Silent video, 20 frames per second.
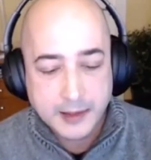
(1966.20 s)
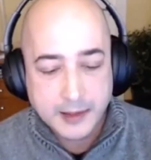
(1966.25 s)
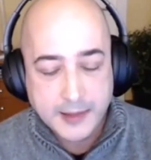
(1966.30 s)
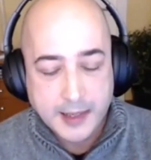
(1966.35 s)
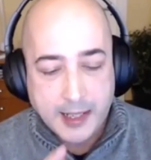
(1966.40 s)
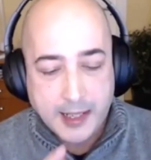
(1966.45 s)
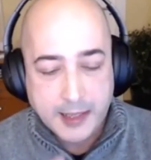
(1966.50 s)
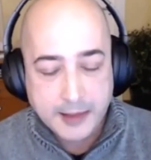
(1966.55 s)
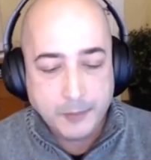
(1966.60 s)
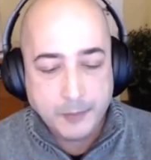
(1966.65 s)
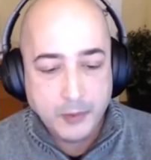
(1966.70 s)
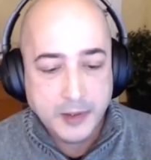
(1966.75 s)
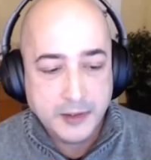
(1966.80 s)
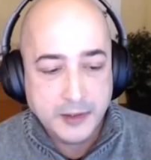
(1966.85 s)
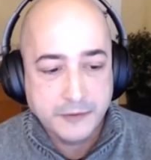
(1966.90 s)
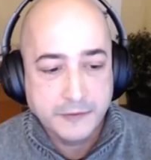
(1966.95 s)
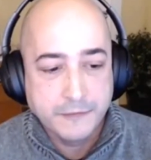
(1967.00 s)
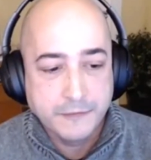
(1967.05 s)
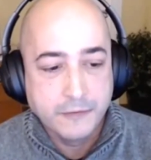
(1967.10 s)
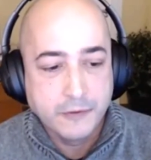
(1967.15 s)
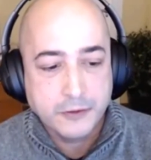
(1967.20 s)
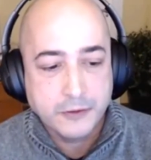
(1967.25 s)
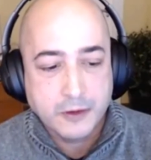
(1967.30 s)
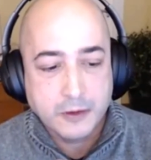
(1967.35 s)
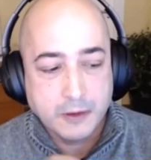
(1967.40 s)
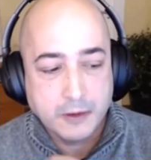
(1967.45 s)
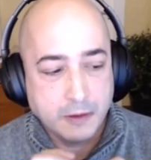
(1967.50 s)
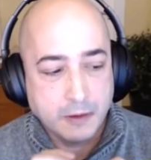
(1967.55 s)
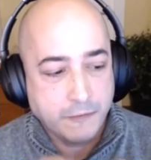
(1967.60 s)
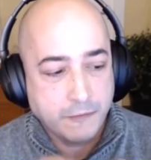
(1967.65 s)
the IDA plugin is
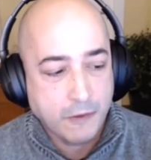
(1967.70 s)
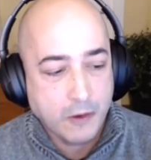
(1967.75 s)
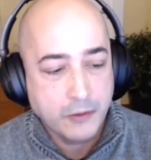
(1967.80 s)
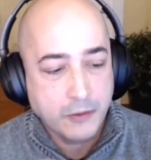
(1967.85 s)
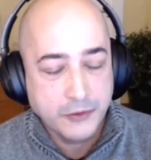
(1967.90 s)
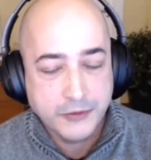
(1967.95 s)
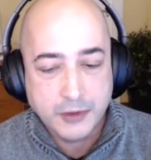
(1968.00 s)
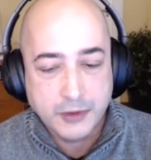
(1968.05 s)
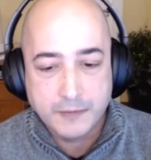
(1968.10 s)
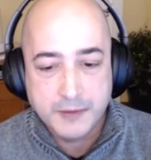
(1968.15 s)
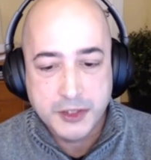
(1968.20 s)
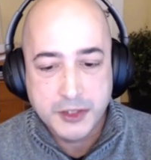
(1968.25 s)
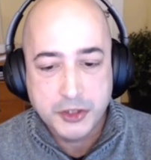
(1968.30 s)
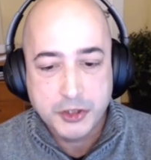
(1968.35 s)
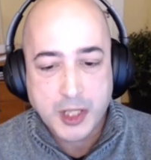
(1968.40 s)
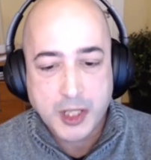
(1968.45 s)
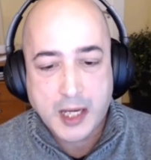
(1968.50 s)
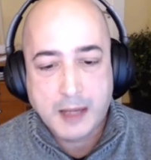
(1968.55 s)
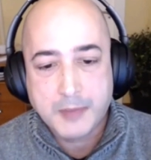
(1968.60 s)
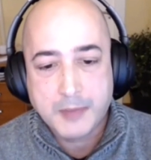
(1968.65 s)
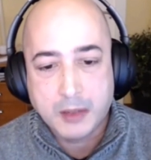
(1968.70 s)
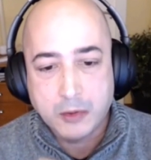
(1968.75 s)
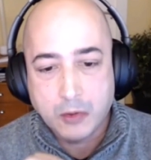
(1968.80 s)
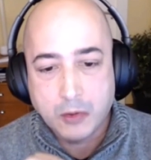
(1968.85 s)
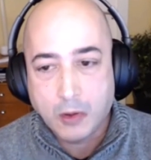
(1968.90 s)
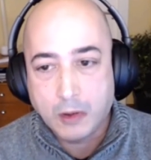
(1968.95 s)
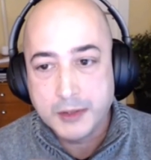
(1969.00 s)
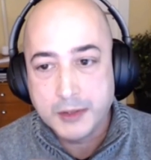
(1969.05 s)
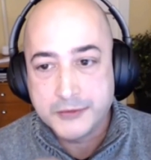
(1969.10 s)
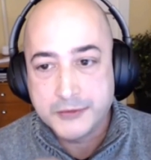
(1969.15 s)
focused on the jump and
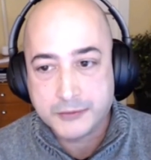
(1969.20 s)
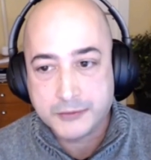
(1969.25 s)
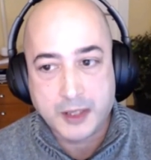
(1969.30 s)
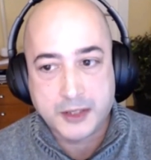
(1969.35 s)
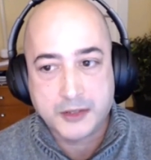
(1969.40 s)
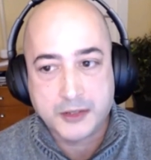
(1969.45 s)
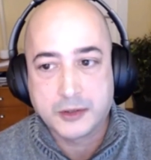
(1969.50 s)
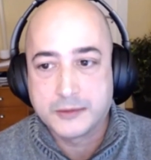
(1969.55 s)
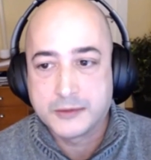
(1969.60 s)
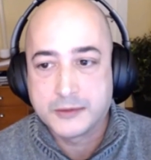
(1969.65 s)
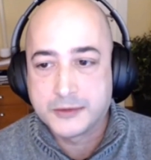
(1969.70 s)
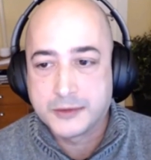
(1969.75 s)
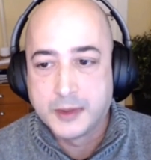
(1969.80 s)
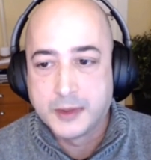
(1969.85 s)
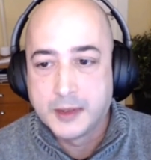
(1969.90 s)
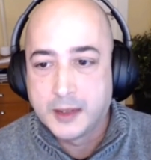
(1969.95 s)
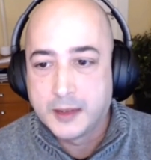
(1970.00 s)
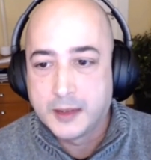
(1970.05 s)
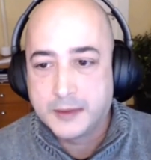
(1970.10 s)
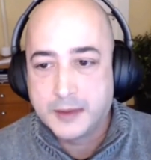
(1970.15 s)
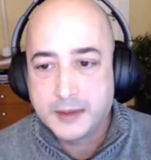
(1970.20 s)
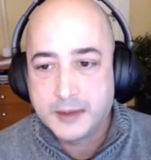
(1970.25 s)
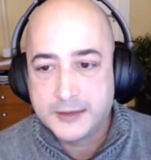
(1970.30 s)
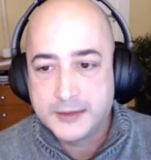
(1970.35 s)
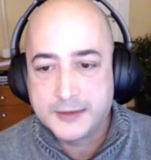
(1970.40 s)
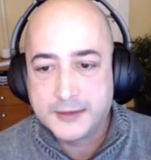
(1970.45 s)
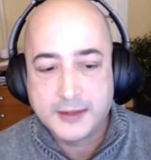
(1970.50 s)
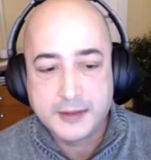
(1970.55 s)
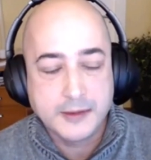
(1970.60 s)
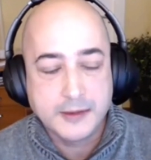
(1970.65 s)
call instructions. This
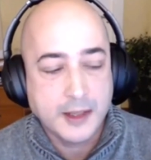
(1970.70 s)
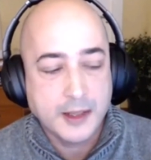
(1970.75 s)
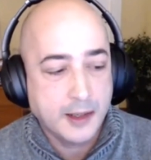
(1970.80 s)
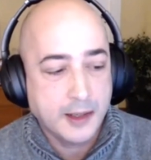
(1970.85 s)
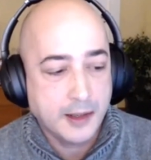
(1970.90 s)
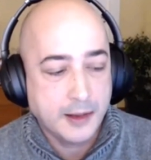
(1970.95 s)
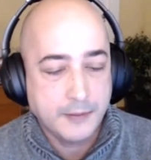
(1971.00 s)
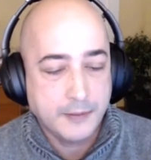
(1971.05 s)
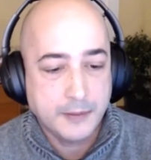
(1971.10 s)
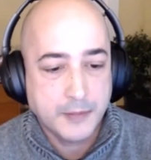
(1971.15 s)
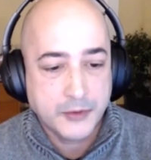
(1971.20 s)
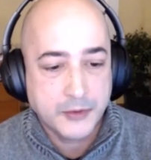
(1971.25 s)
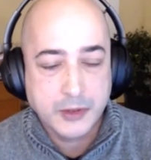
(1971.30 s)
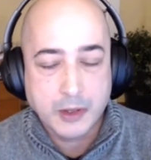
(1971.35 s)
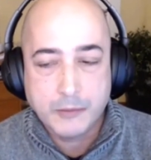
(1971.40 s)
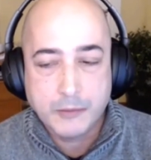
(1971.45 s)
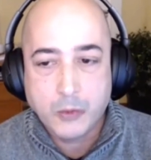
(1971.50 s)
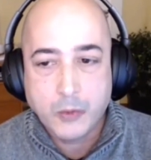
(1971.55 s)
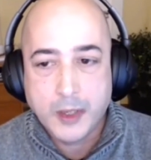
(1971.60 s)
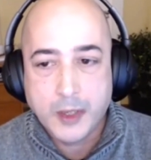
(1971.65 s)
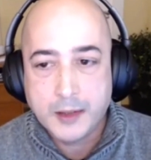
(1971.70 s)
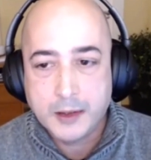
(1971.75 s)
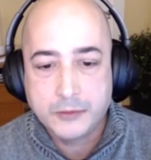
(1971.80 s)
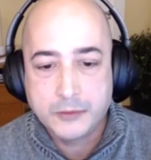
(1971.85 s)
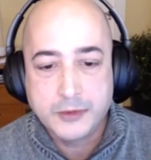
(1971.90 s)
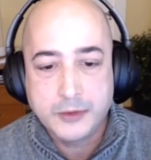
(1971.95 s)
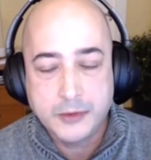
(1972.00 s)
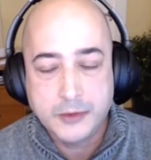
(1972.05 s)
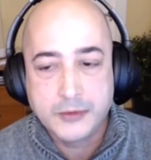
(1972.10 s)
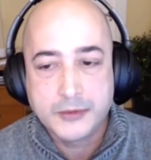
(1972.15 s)
is the most common way
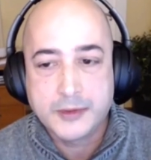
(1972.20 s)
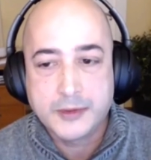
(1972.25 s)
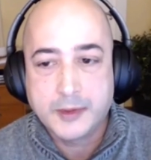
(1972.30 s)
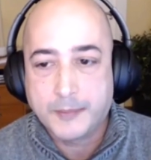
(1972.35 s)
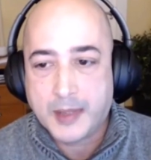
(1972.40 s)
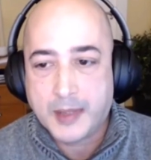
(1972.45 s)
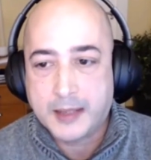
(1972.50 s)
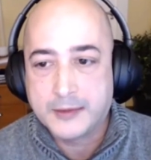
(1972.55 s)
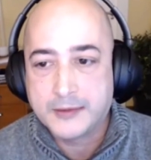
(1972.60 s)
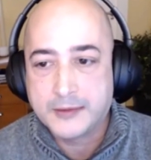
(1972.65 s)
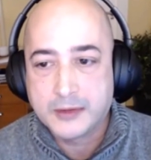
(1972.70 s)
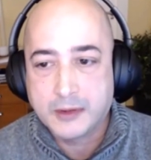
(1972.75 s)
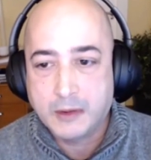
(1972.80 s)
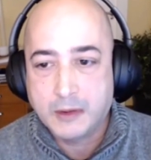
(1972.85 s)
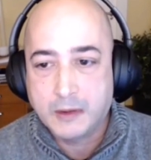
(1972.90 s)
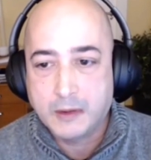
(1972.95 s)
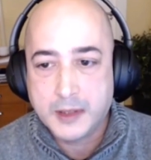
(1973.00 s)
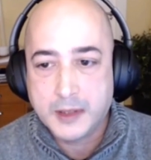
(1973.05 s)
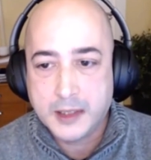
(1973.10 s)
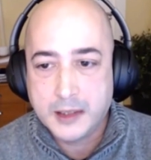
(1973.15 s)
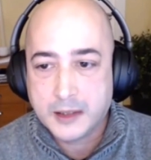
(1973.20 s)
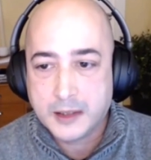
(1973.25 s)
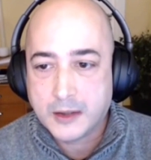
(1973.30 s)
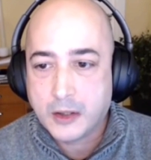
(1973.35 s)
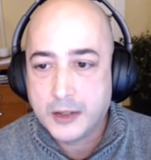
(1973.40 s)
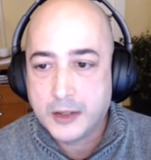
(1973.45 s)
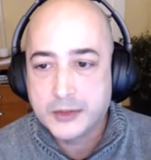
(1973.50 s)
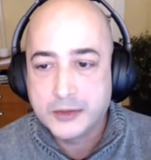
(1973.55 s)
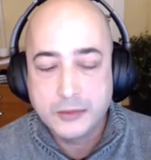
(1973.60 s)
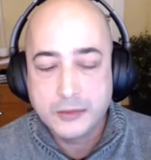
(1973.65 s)
to use the plugin. So you're not
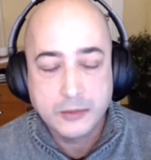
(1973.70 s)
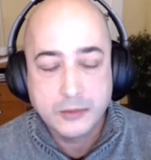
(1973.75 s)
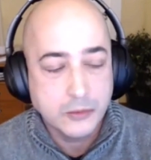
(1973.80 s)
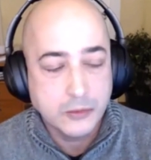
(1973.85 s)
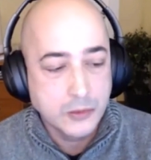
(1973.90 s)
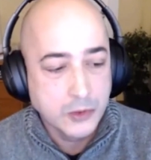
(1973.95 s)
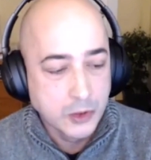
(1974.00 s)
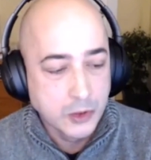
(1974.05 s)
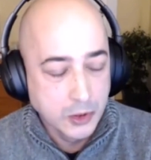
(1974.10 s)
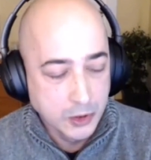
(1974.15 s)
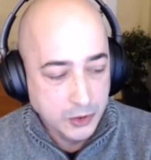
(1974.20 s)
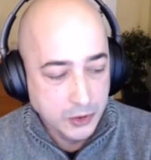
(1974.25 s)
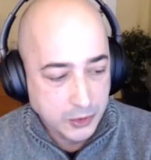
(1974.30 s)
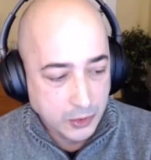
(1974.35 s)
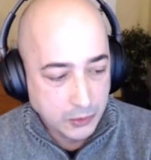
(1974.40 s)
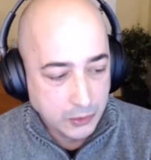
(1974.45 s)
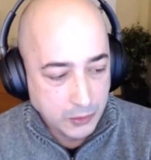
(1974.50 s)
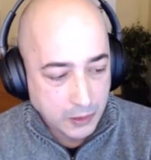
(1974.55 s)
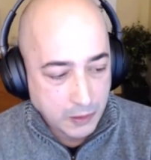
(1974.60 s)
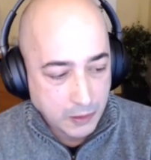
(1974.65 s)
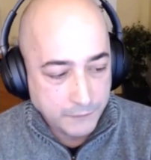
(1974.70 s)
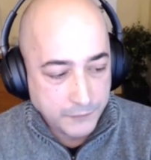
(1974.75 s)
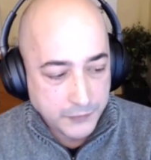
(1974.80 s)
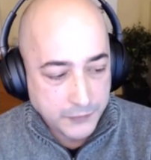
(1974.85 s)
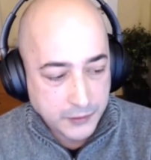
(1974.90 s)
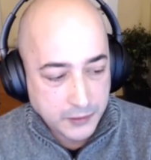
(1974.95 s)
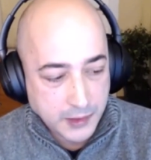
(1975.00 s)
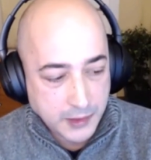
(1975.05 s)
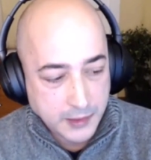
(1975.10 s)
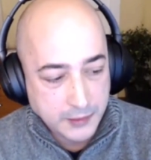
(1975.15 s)
going to look
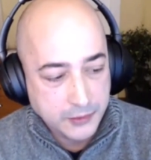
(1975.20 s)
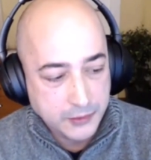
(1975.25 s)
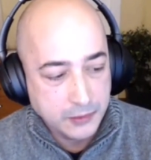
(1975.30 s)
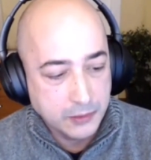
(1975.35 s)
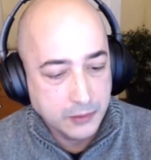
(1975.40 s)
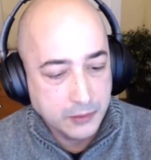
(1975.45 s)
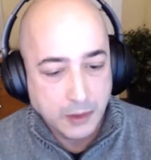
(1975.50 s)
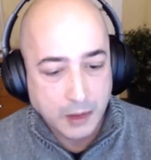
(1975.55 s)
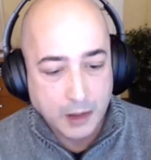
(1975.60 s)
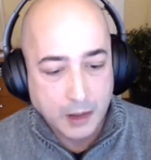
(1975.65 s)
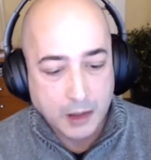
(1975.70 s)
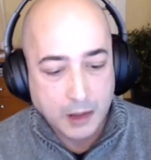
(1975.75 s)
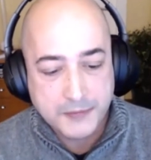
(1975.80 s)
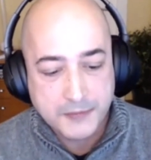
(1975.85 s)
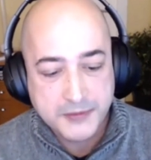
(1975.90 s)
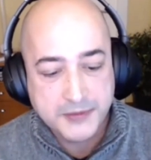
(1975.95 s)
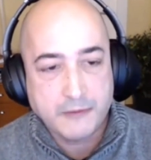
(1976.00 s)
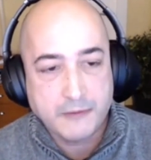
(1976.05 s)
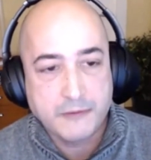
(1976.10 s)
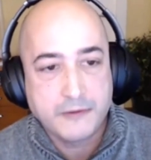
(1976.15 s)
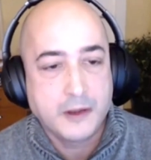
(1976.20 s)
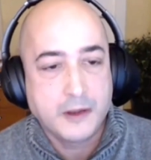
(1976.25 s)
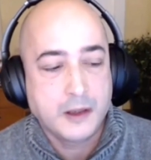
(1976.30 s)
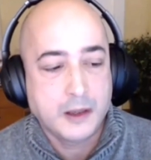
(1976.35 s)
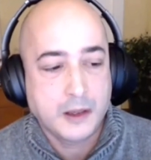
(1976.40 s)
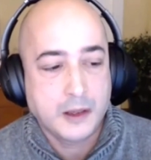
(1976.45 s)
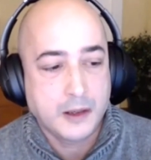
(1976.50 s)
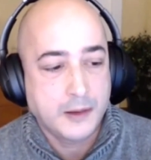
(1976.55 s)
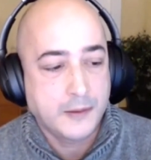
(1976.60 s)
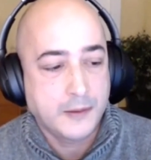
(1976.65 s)
into offset
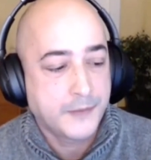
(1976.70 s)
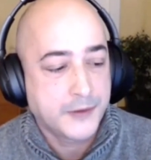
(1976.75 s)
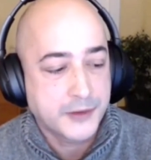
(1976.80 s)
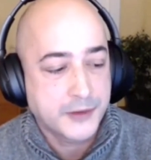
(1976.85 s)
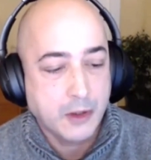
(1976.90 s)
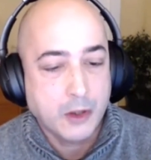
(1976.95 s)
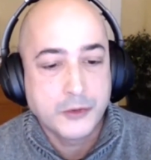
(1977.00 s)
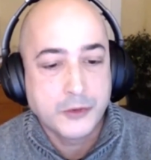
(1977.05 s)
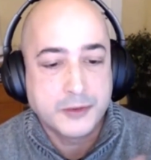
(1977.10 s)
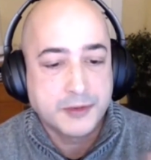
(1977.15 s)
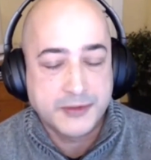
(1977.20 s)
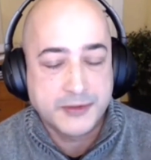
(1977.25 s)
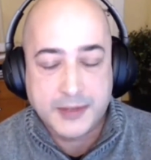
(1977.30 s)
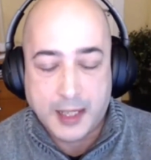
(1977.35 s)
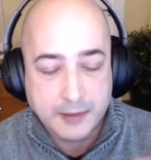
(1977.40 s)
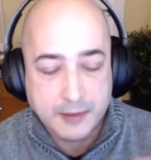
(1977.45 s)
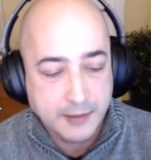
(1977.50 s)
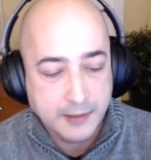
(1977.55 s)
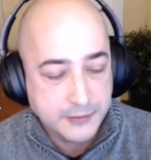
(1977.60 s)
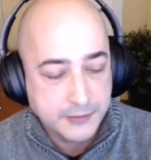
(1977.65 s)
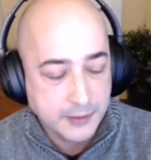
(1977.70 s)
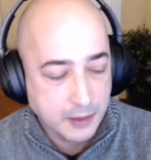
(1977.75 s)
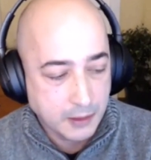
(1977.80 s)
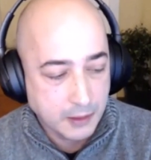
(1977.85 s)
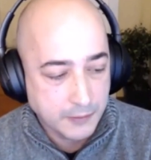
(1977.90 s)
go to the stack. That's